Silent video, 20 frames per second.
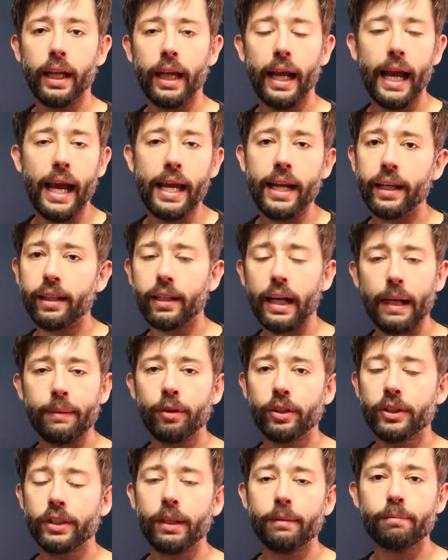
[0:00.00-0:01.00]
anytime
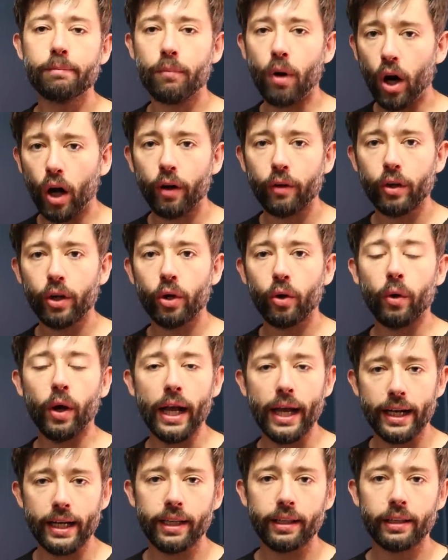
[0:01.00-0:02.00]
you see Mario
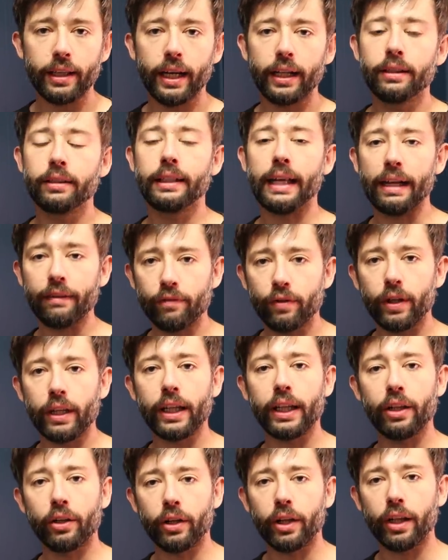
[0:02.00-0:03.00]
anything,
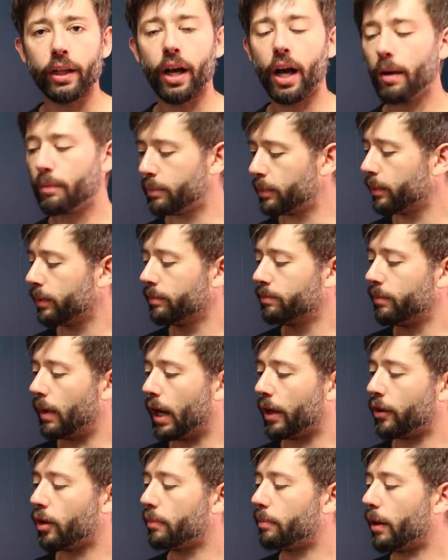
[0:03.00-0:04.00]
definitely look it up.
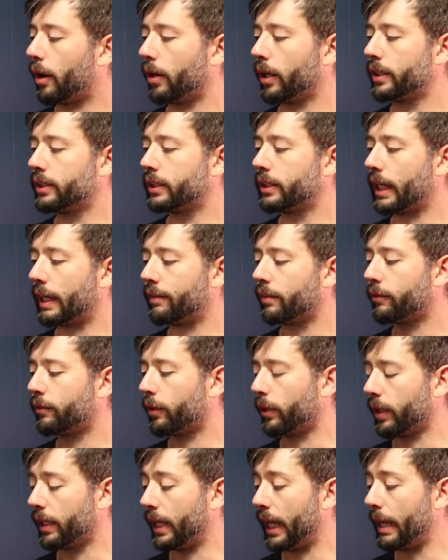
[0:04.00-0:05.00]
Mario Party 7
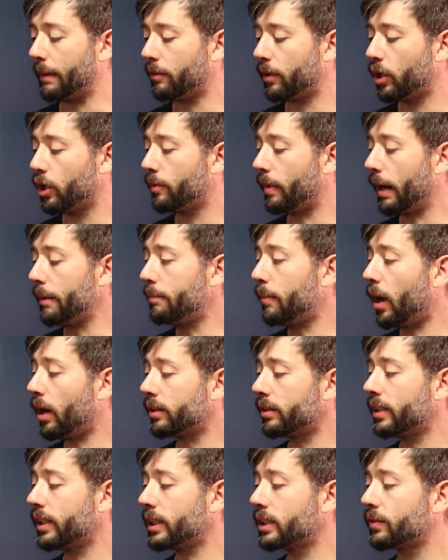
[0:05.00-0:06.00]
for the GameCube. I
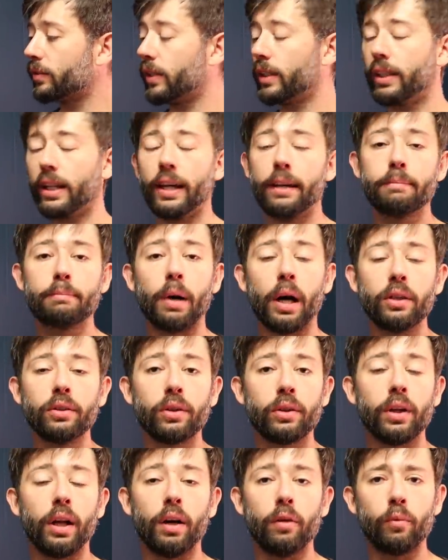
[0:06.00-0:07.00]
bought this with a
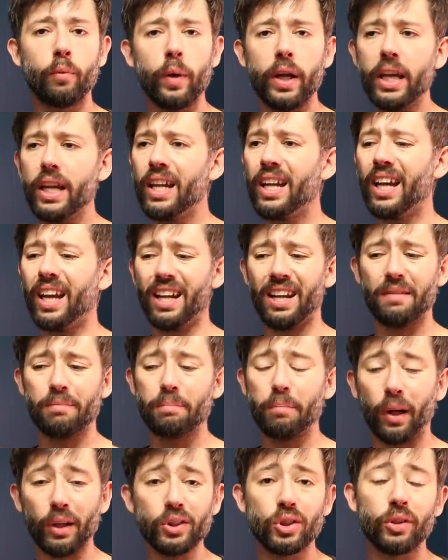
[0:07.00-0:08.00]
bundle of Wii and a
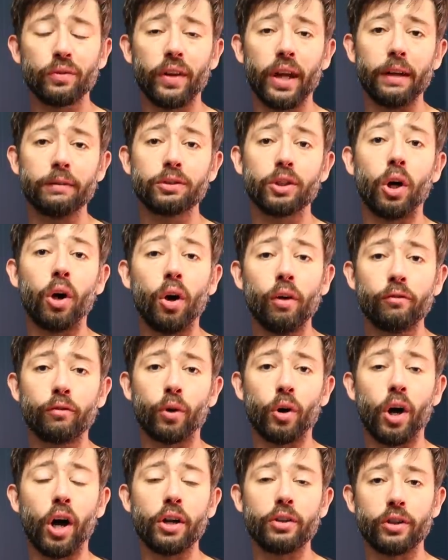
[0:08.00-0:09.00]
bunch of games all
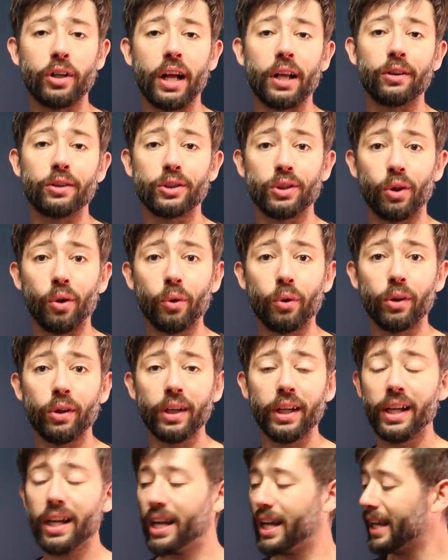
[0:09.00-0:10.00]
for $100
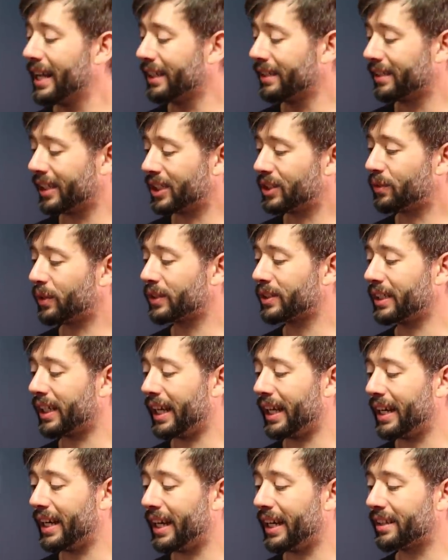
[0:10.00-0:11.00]
locally. This was
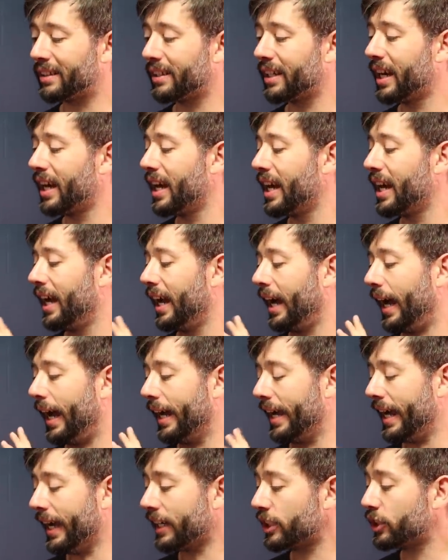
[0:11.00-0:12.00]
in it.
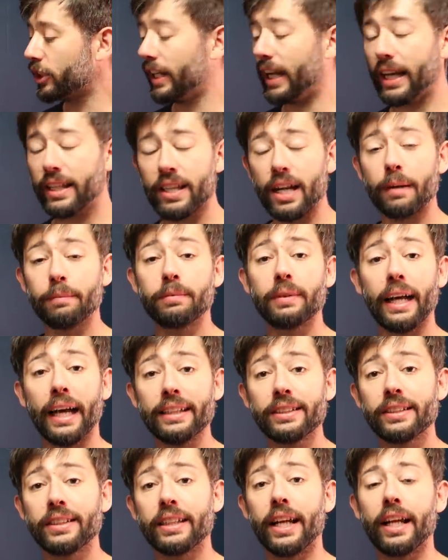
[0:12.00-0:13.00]
I actually ended up
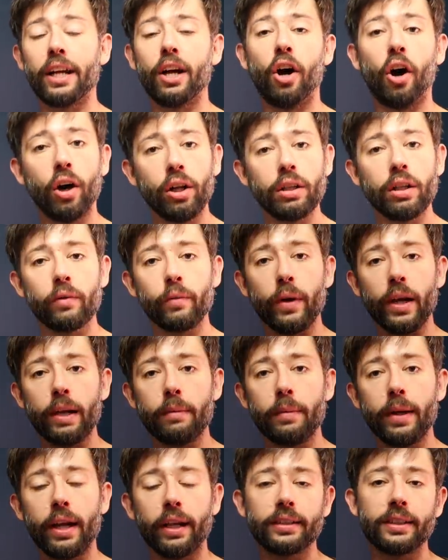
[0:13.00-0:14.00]
testing it on the
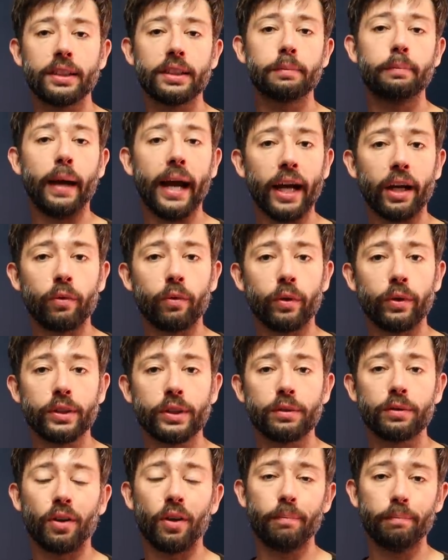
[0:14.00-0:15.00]
Wii because it's
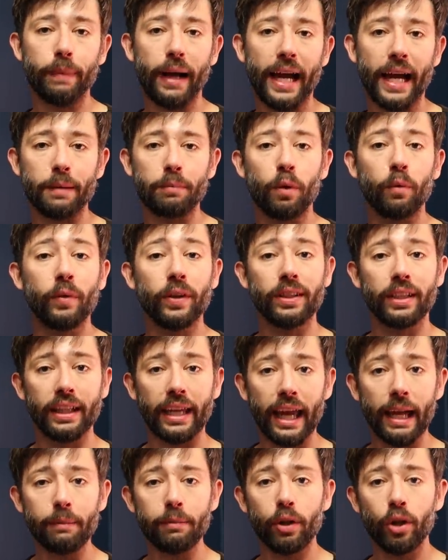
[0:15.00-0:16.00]
backwards compatible with the
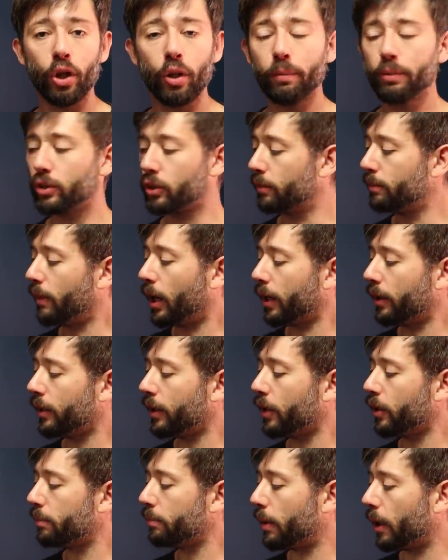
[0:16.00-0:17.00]
GameCube. So
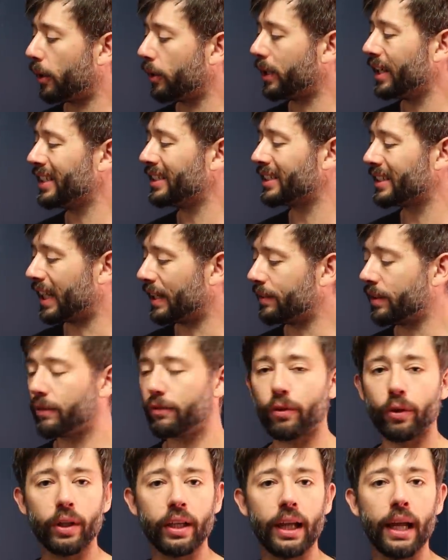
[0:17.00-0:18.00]
Mario Party 7
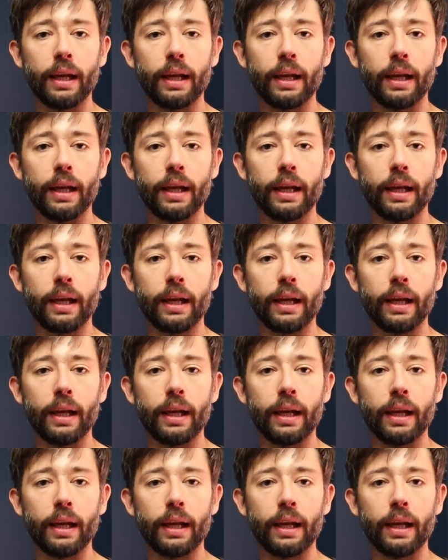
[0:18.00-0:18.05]
for the